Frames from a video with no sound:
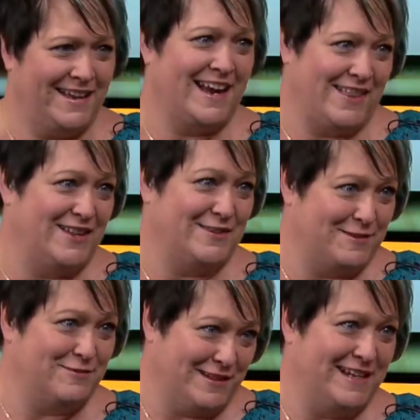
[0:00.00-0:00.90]
Like, I thought that
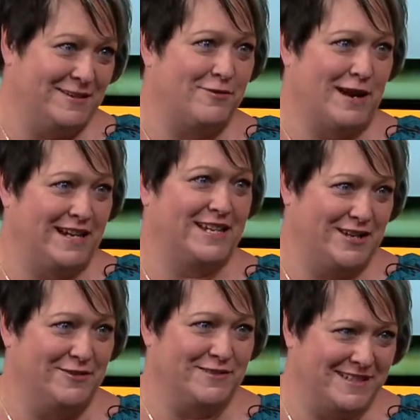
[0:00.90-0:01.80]
was really quite
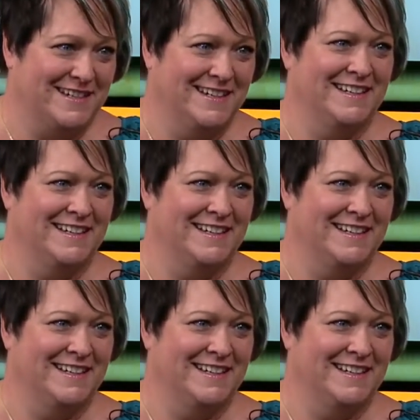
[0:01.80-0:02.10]
cute cute. It's